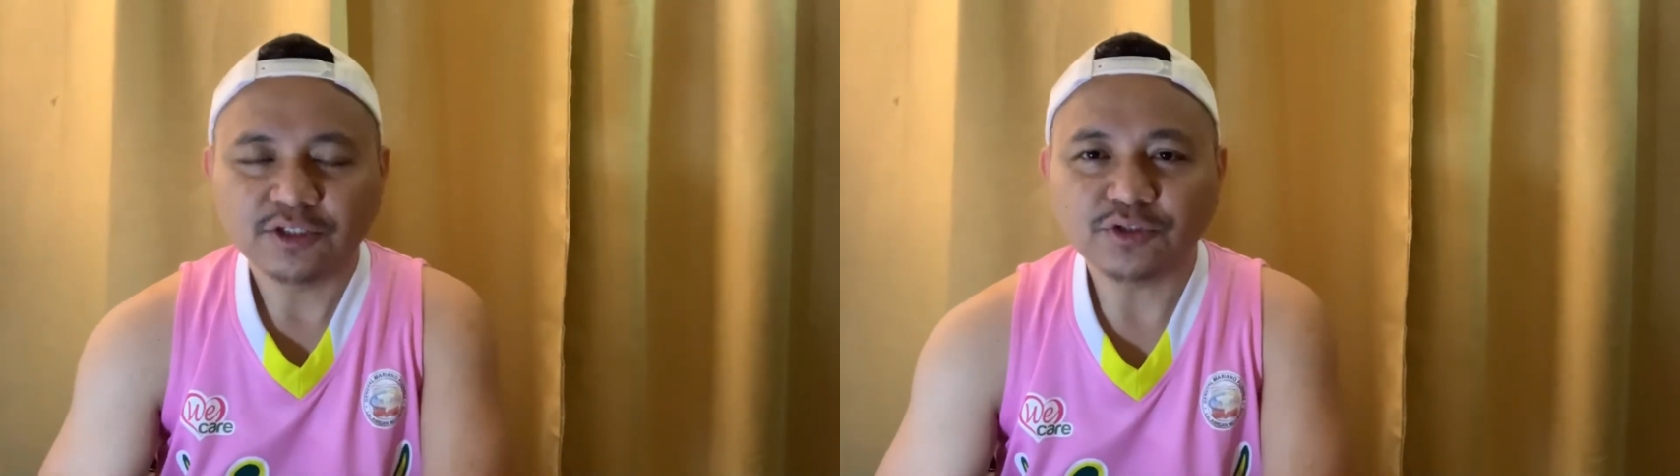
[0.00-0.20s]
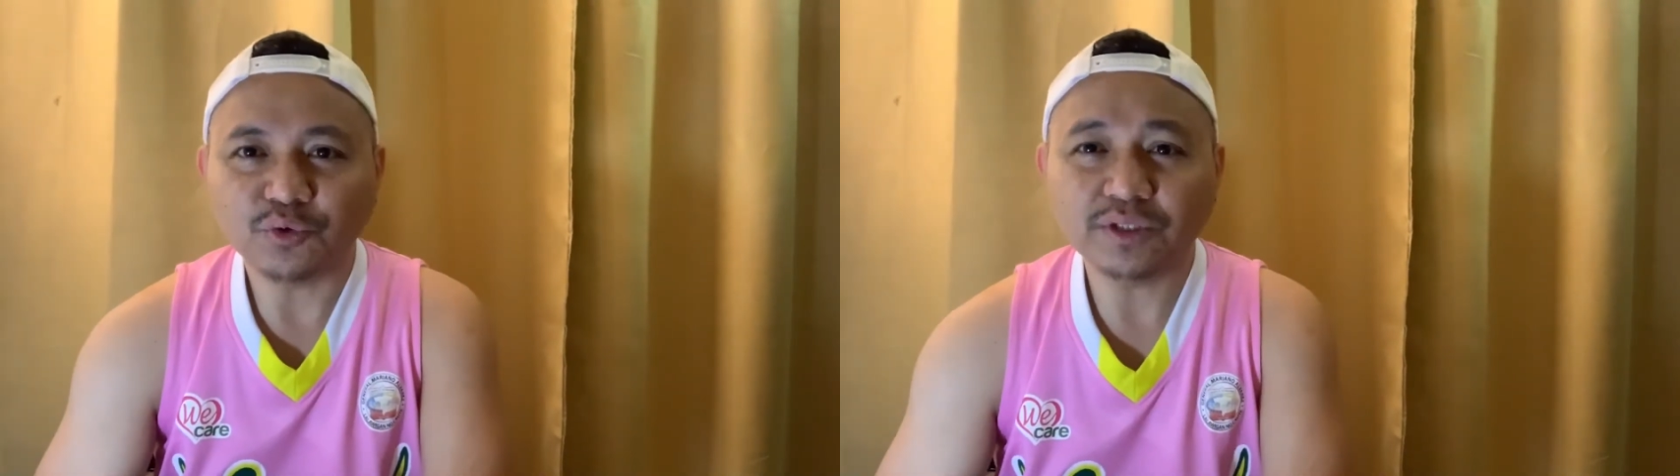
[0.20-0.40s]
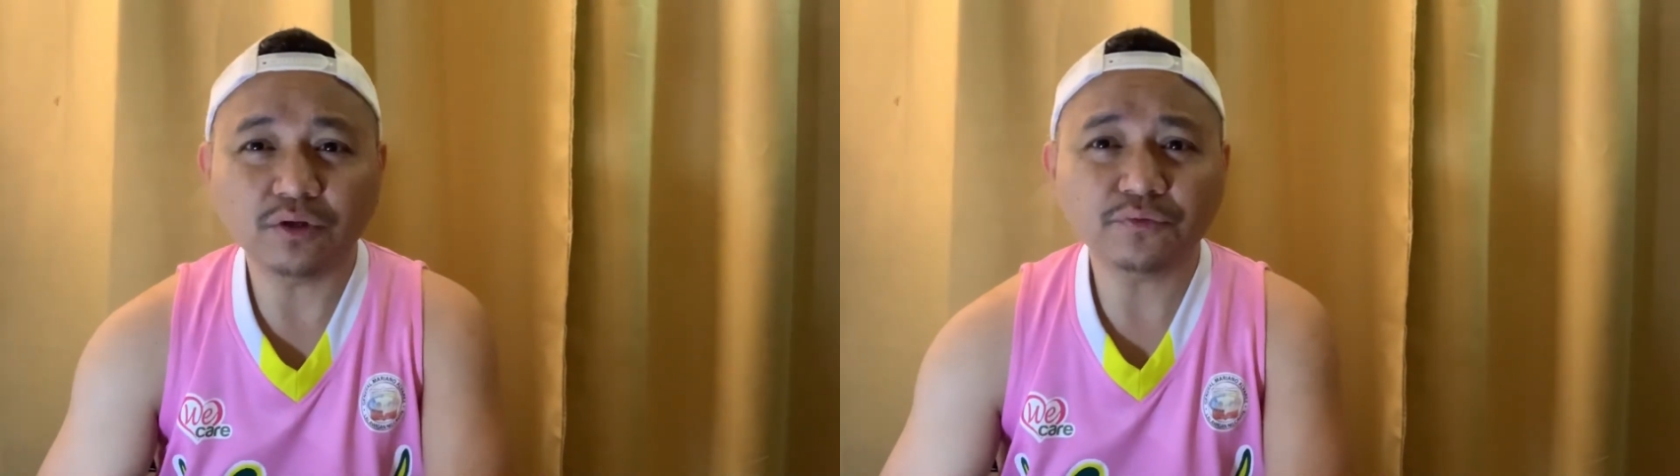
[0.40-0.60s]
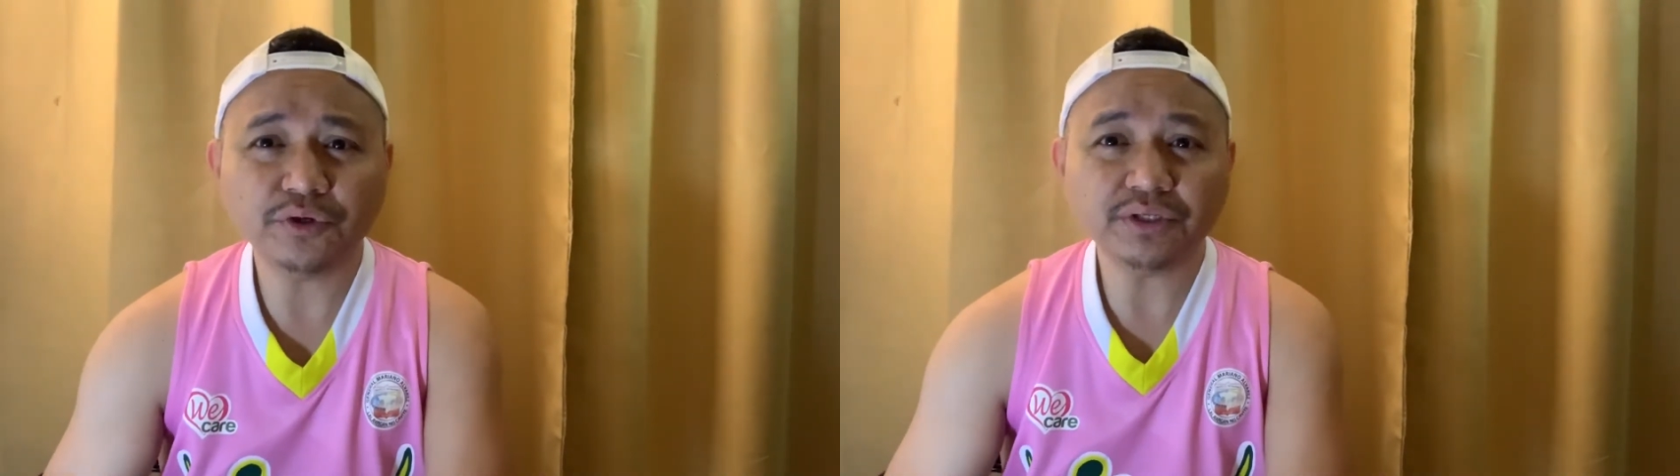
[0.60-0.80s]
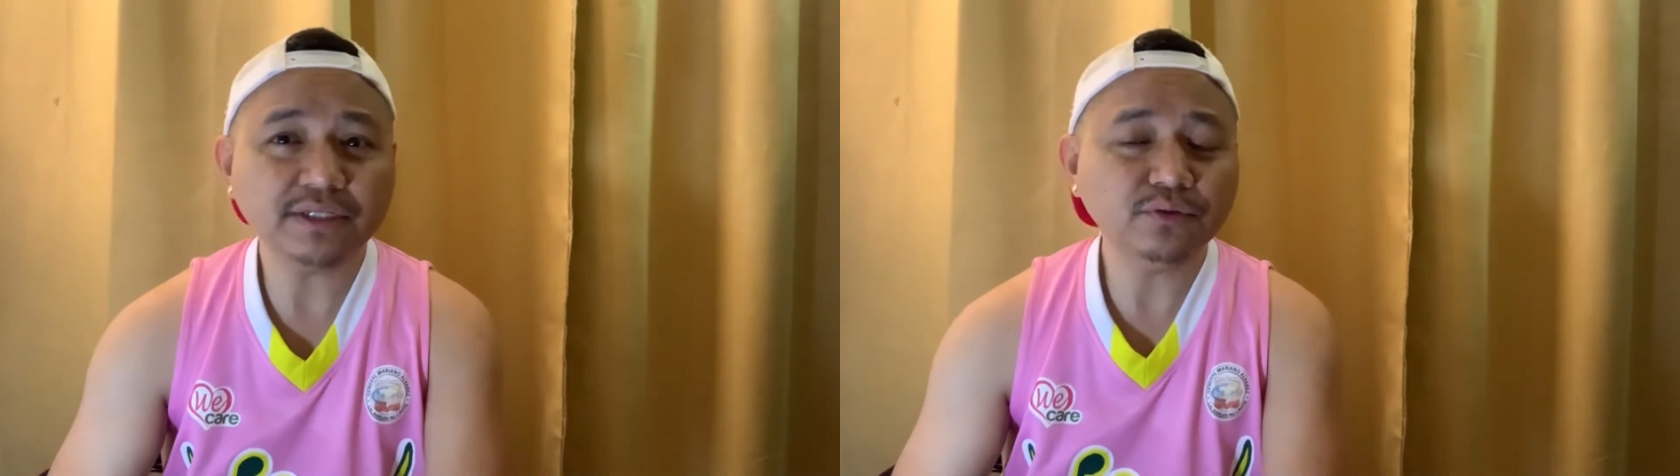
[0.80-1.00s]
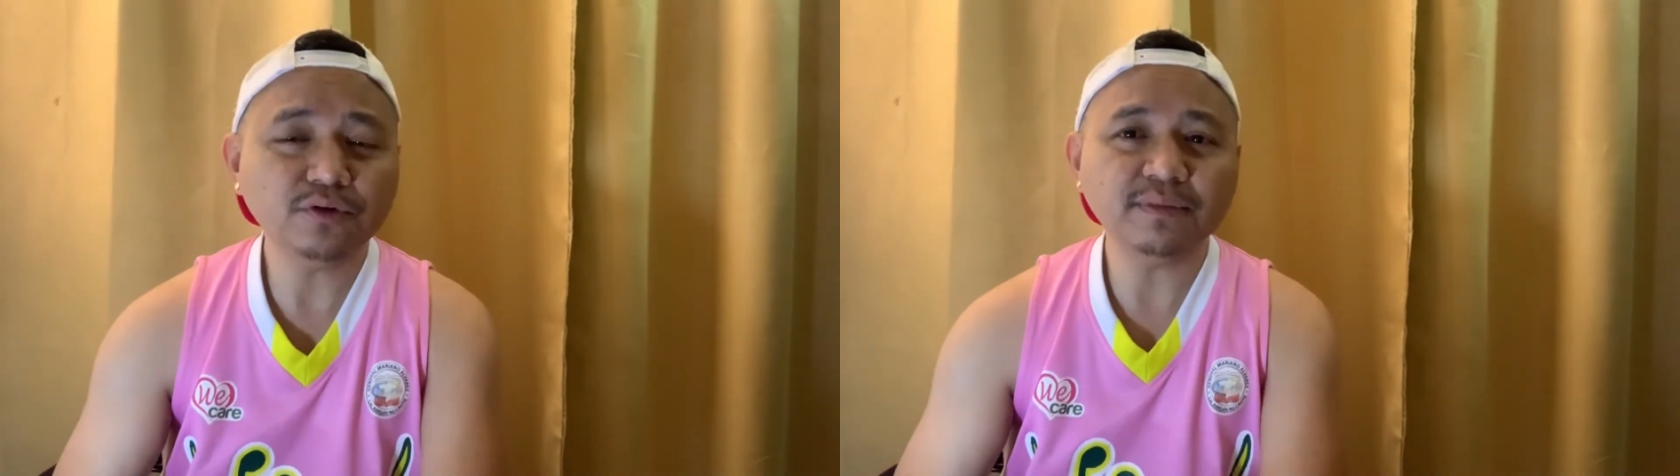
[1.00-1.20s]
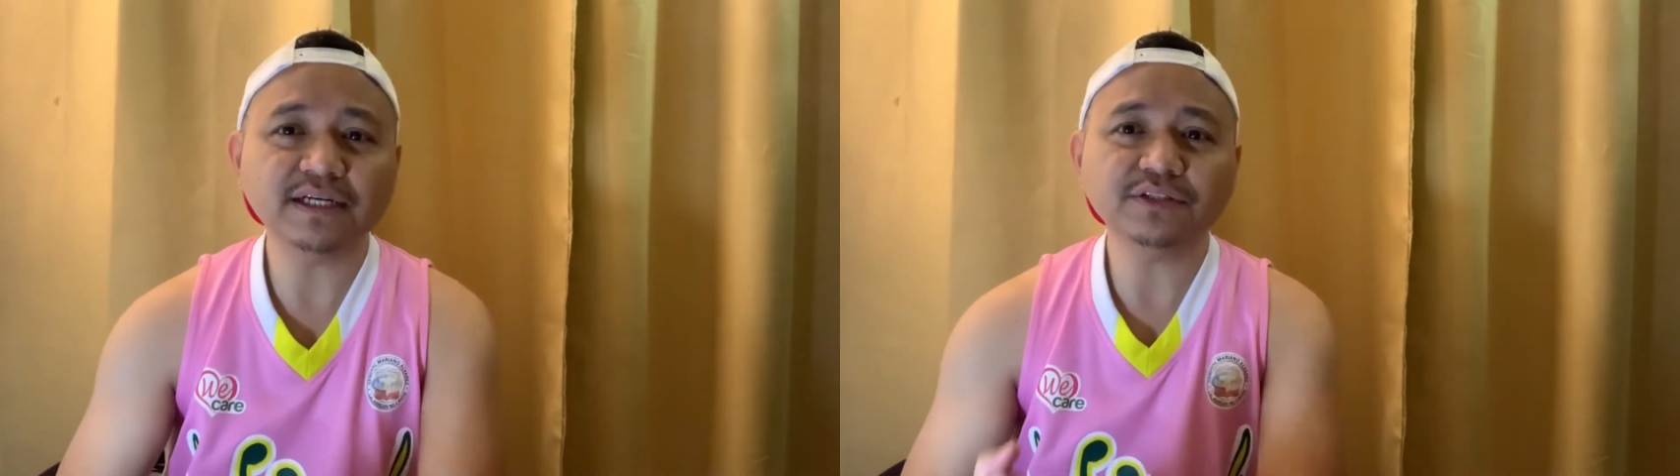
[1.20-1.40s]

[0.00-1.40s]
So without further ado mga